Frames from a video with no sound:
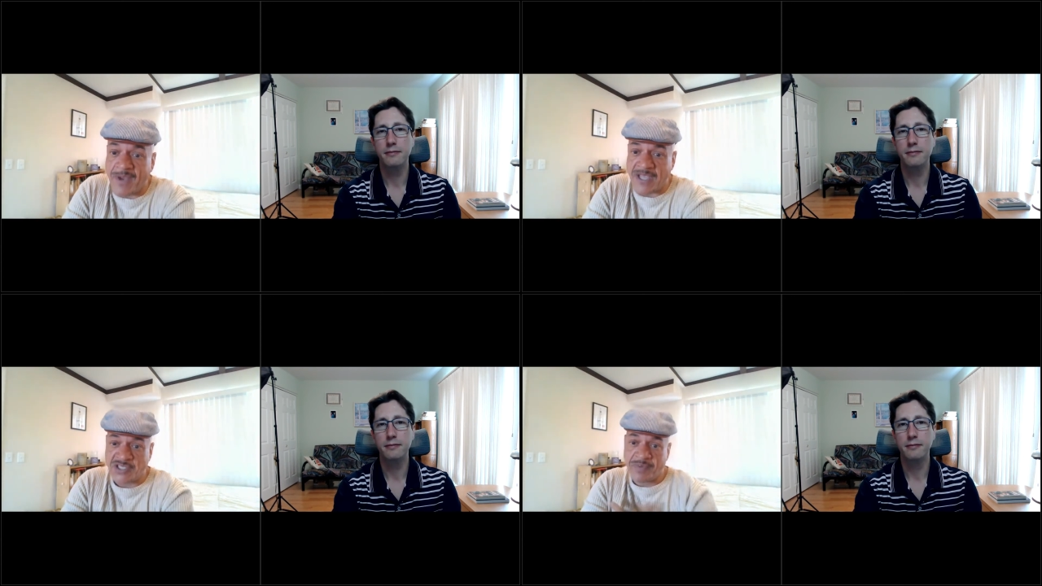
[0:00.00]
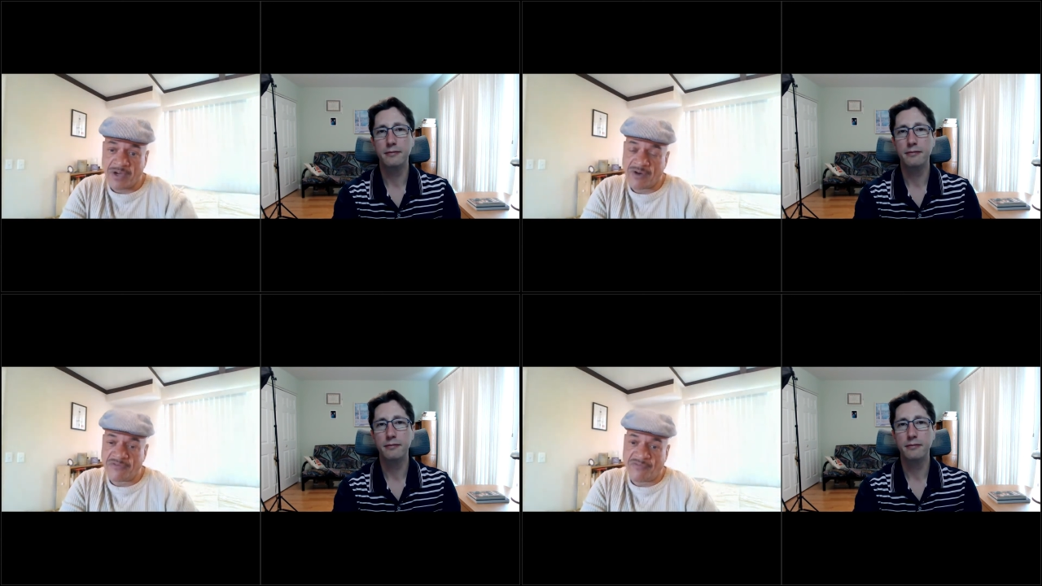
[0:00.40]
Speaker 1: My
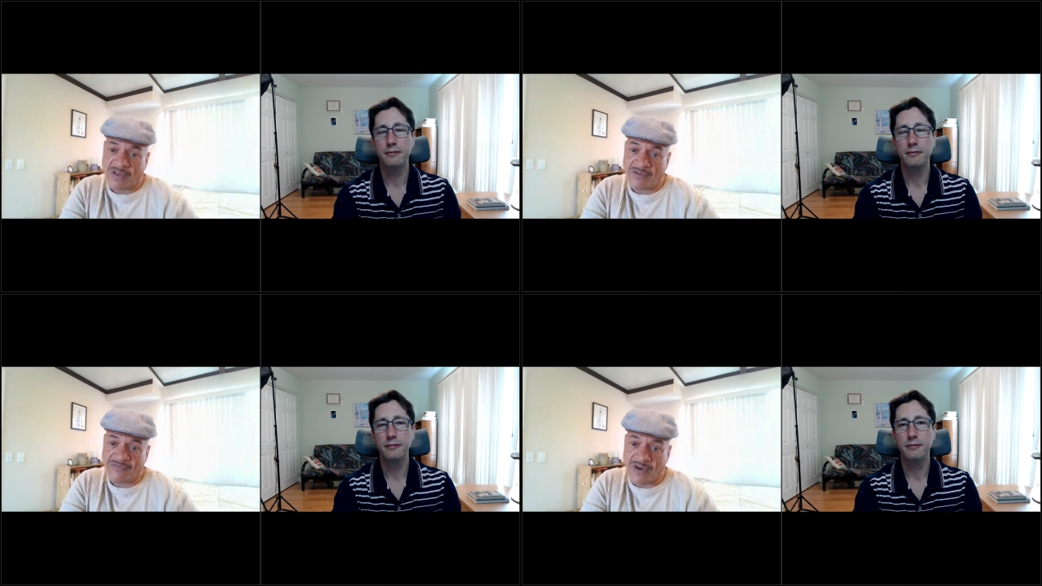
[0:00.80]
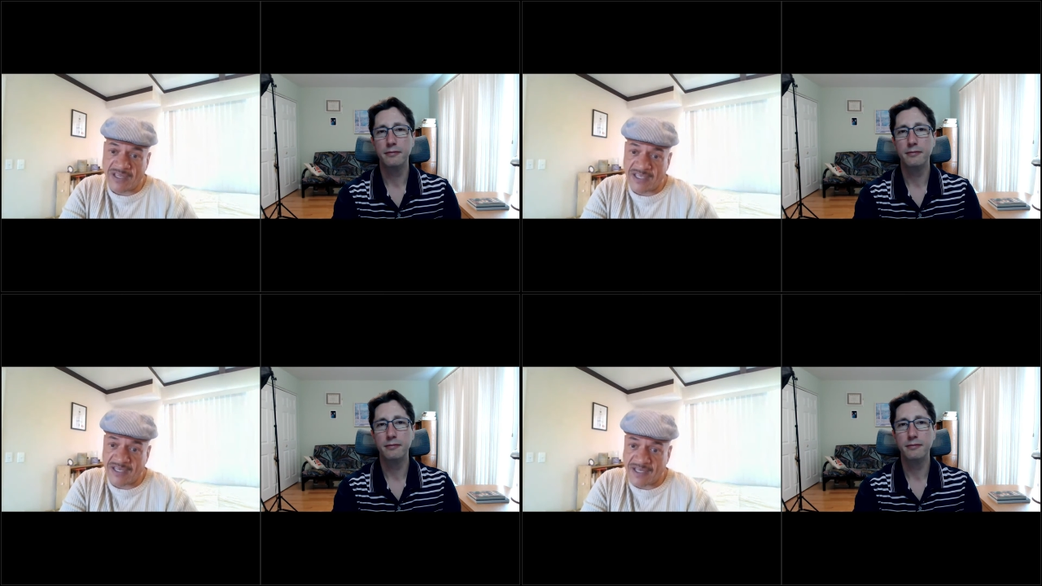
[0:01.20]
spirit felt
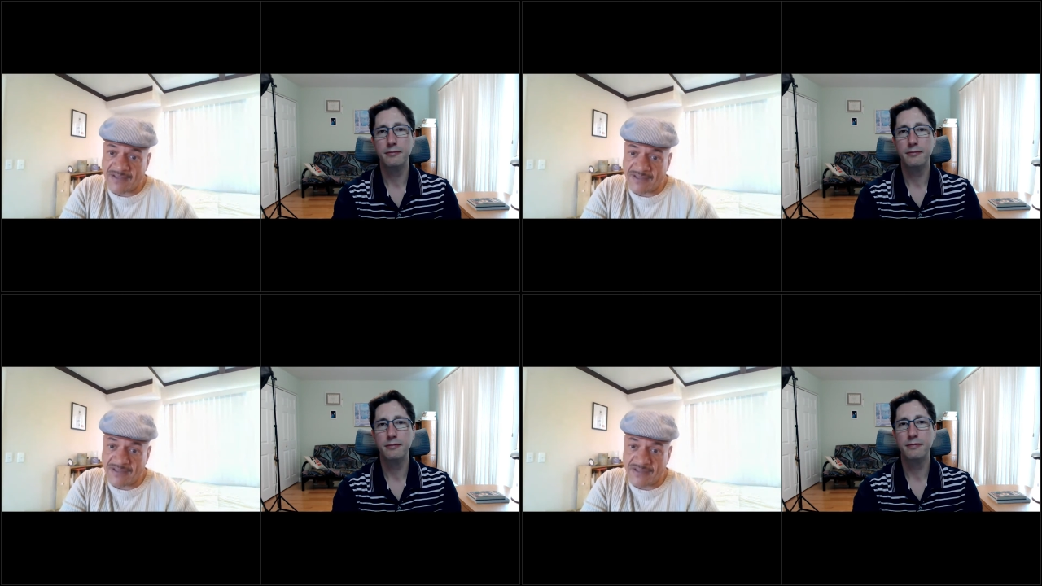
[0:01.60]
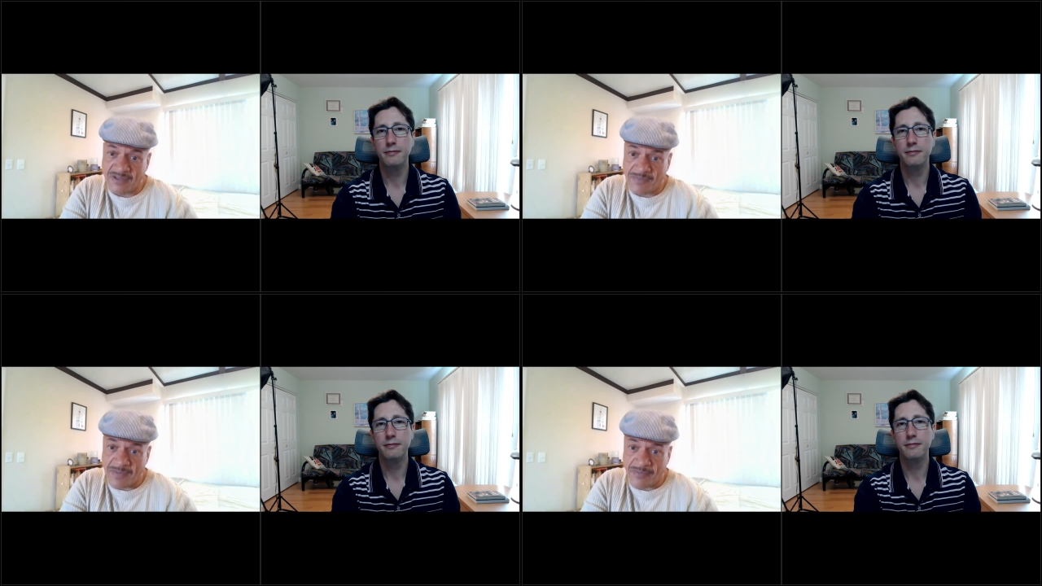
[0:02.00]
very connected
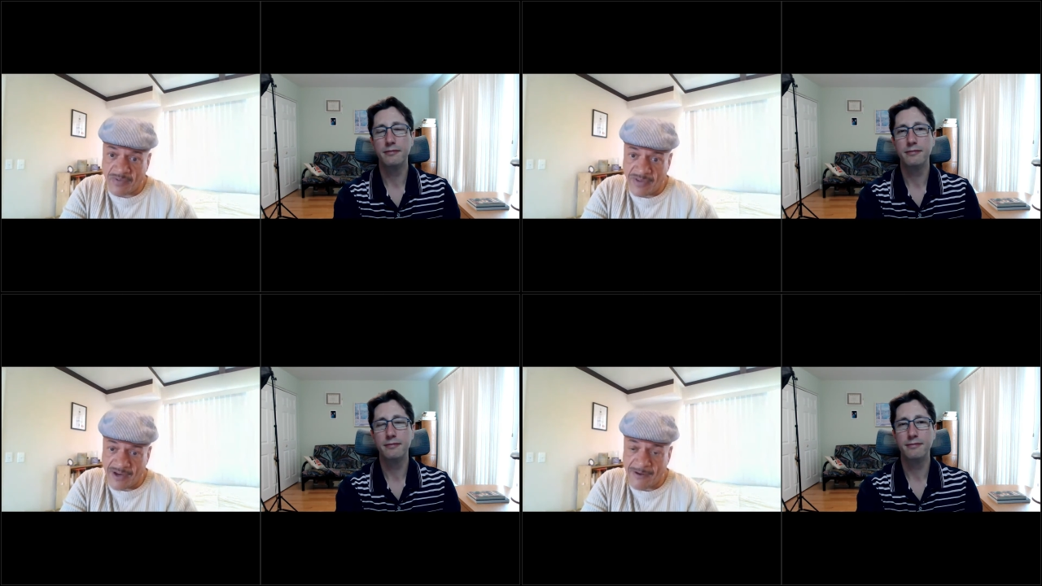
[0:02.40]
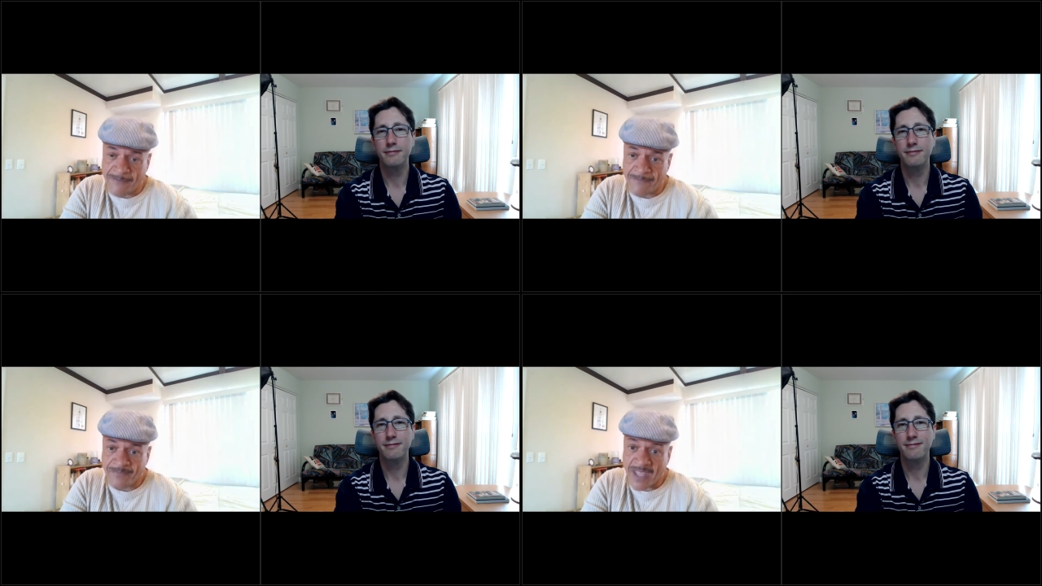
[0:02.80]
to the people
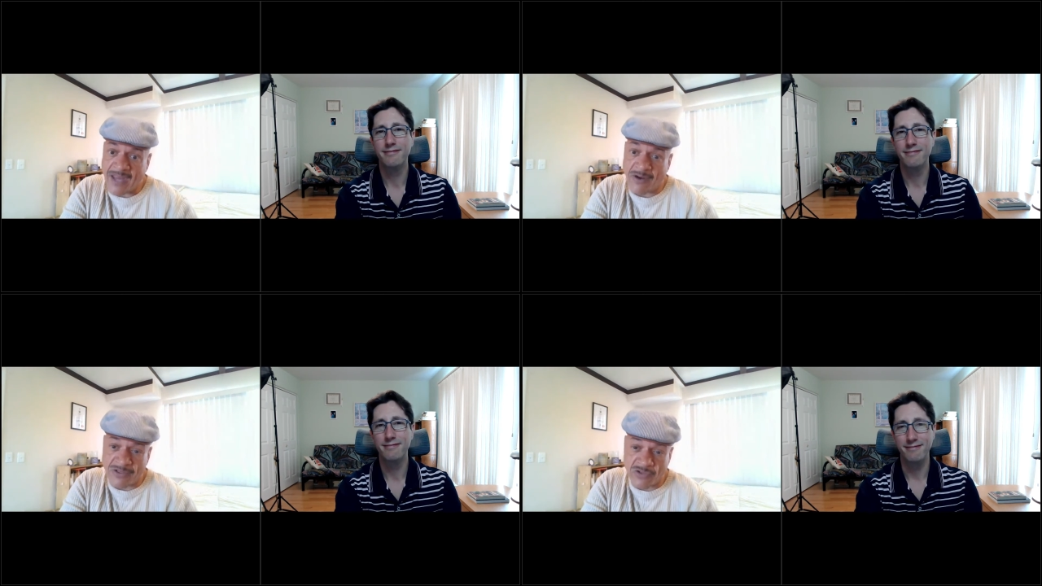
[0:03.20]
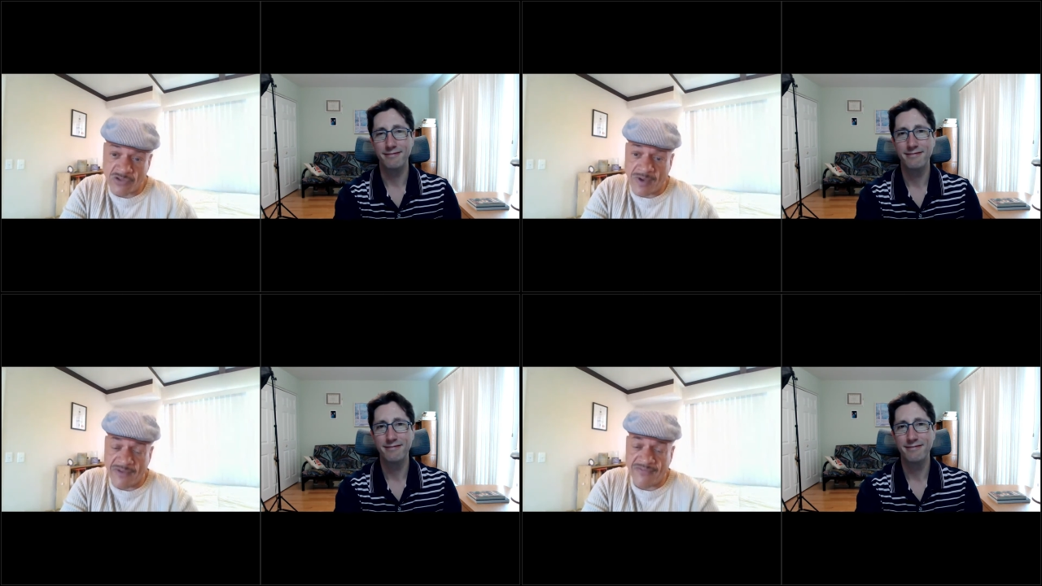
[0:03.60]
there and
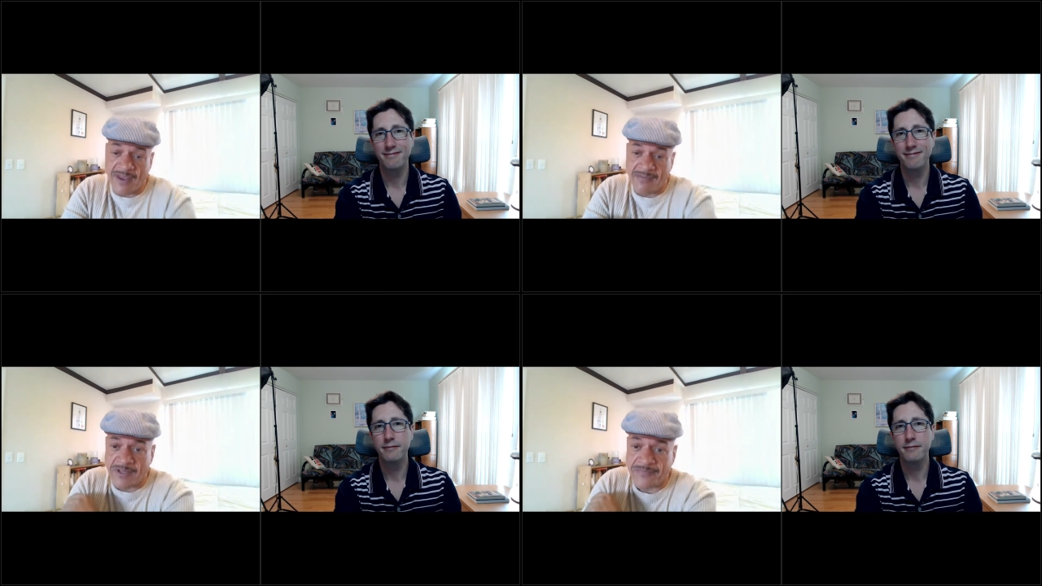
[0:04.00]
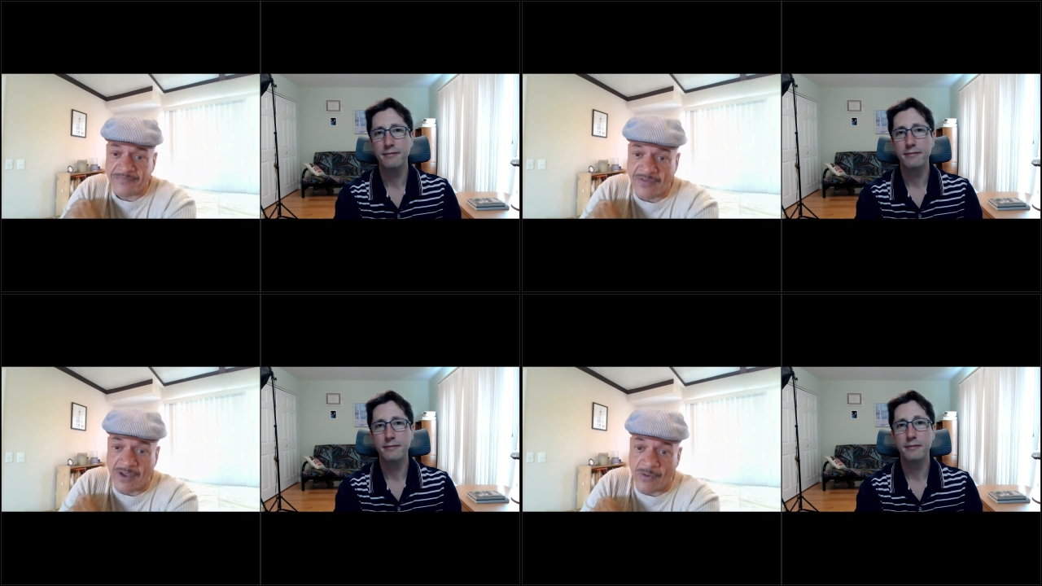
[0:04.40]
also to my family.
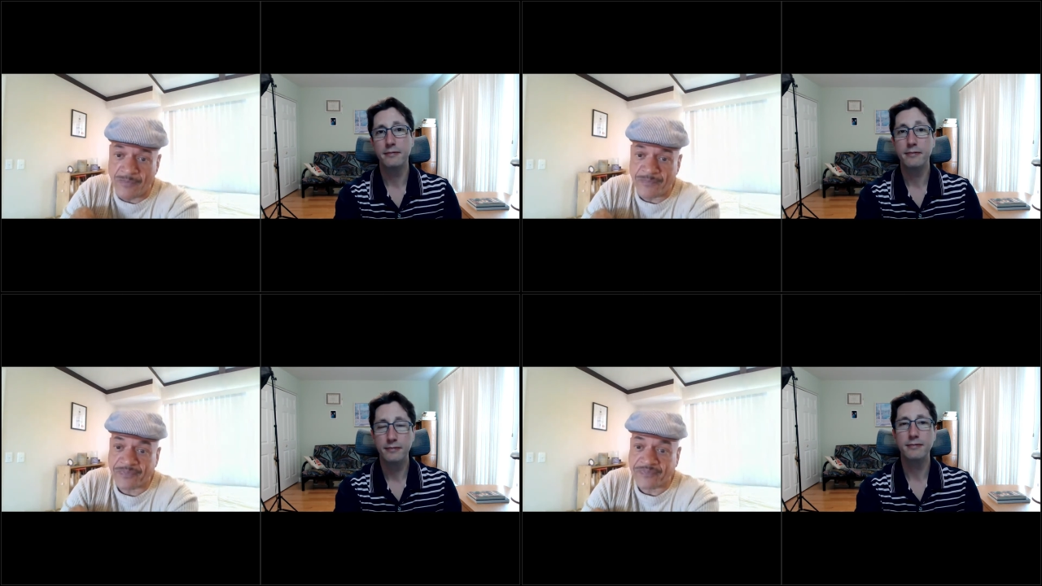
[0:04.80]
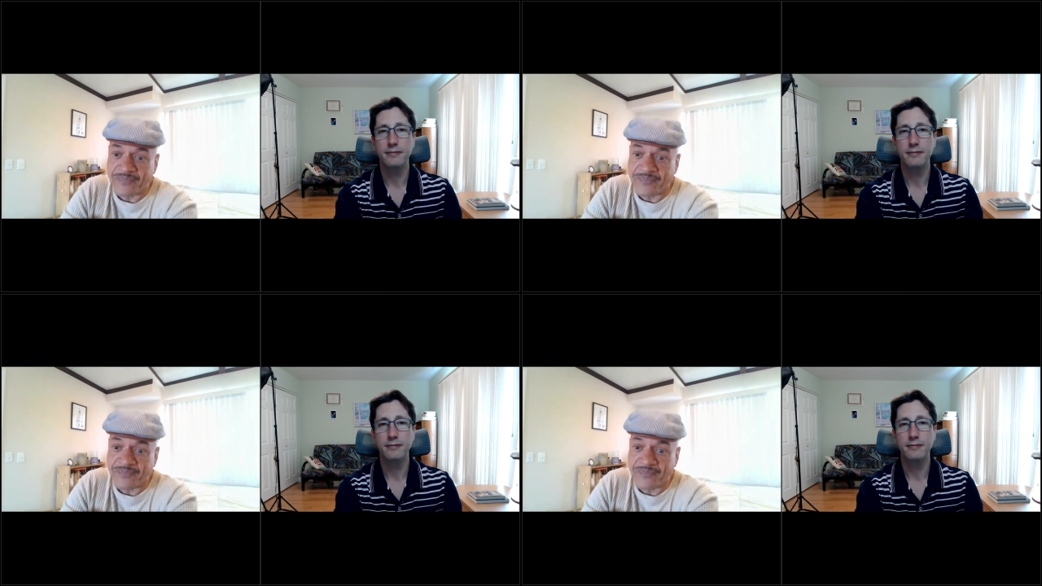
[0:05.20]
So